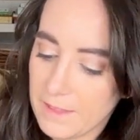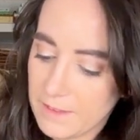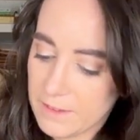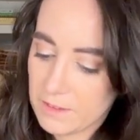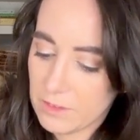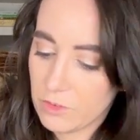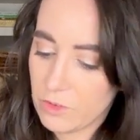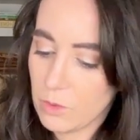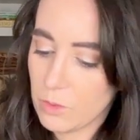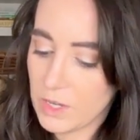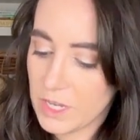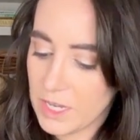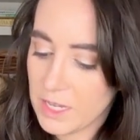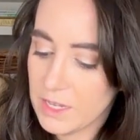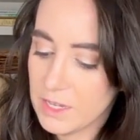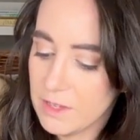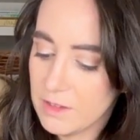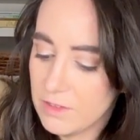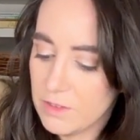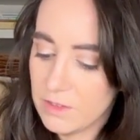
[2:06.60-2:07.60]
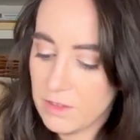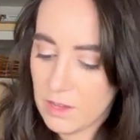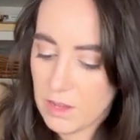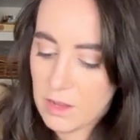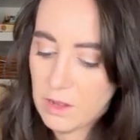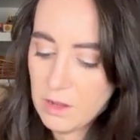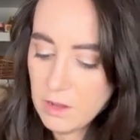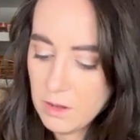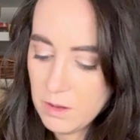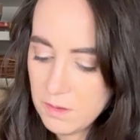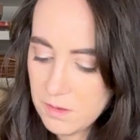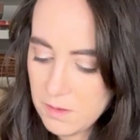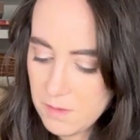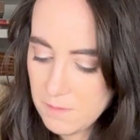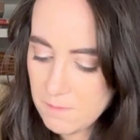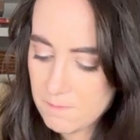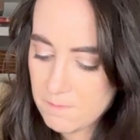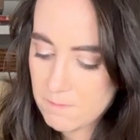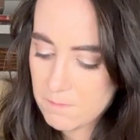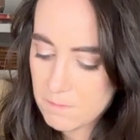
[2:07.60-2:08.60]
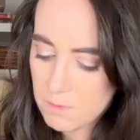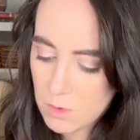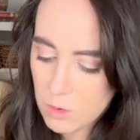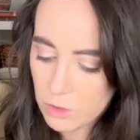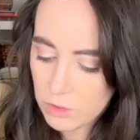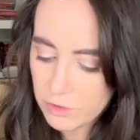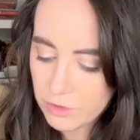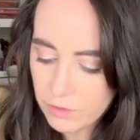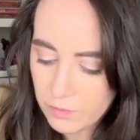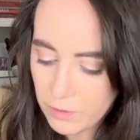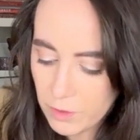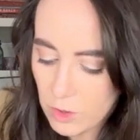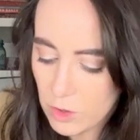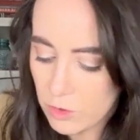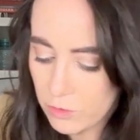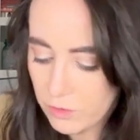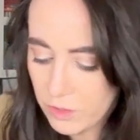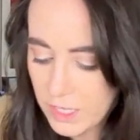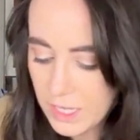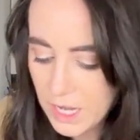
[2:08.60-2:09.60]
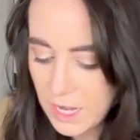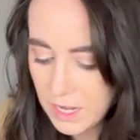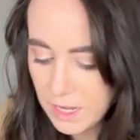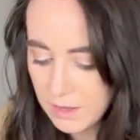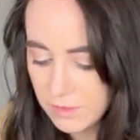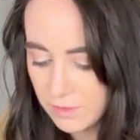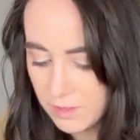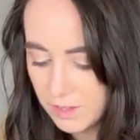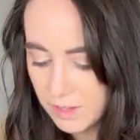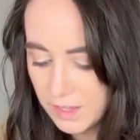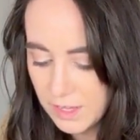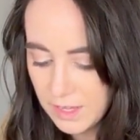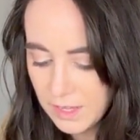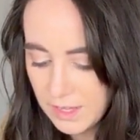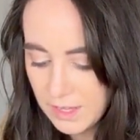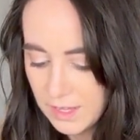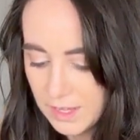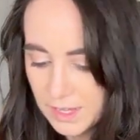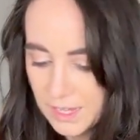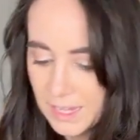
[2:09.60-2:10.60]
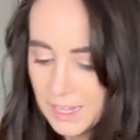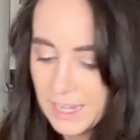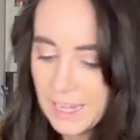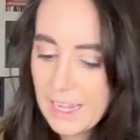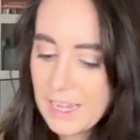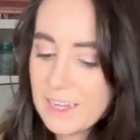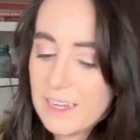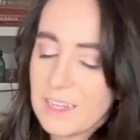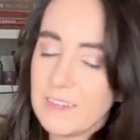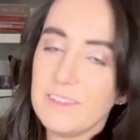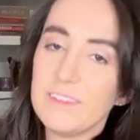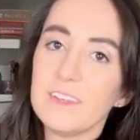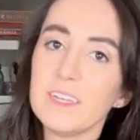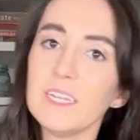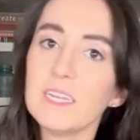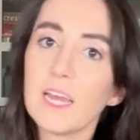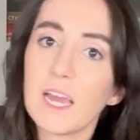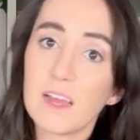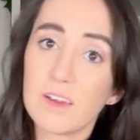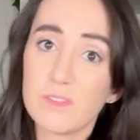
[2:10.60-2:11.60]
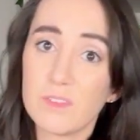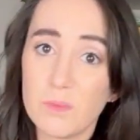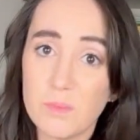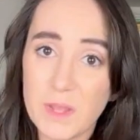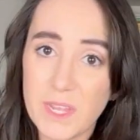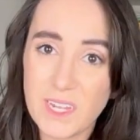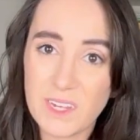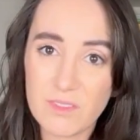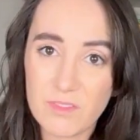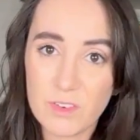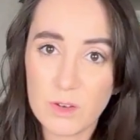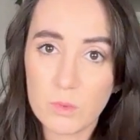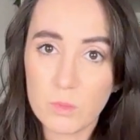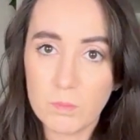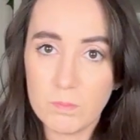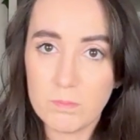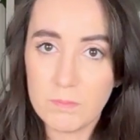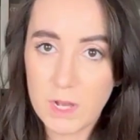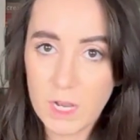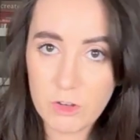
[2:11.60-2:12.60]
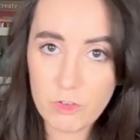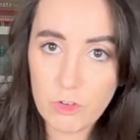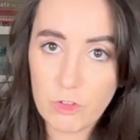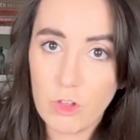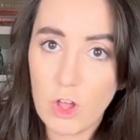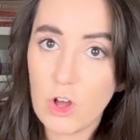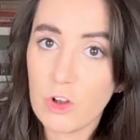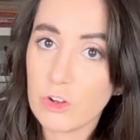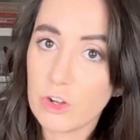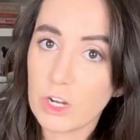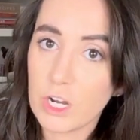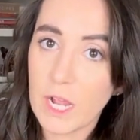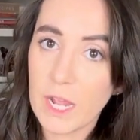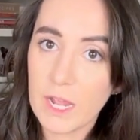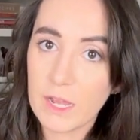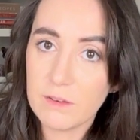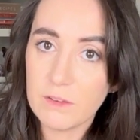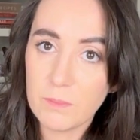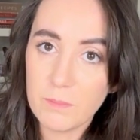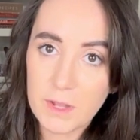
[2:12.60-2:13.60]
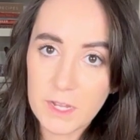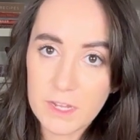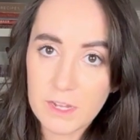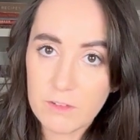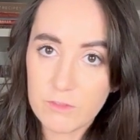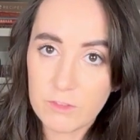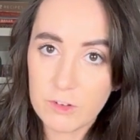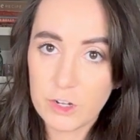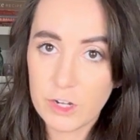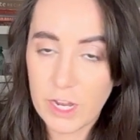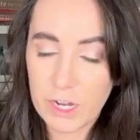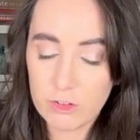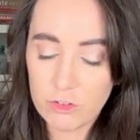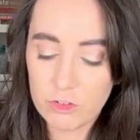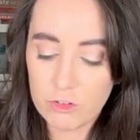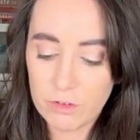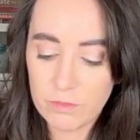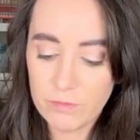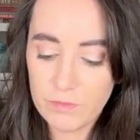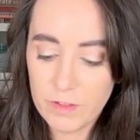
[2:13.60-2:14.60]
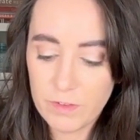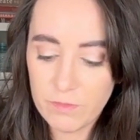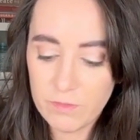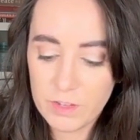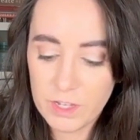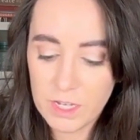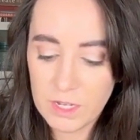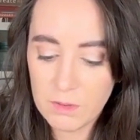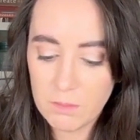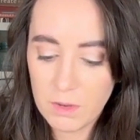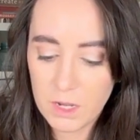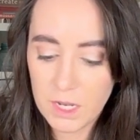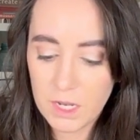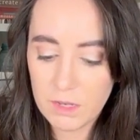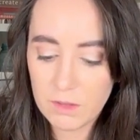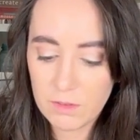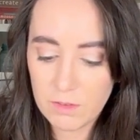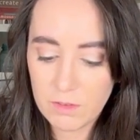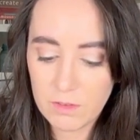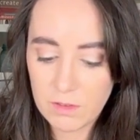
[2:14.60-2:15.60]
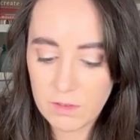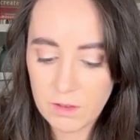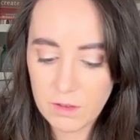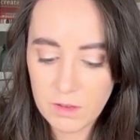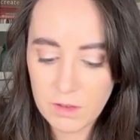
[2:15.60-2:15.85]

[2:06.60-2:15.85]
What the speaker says: So it is more difficult to cut. And I did have to bake it for much longer. I had to bake it for an extra 15 minutes.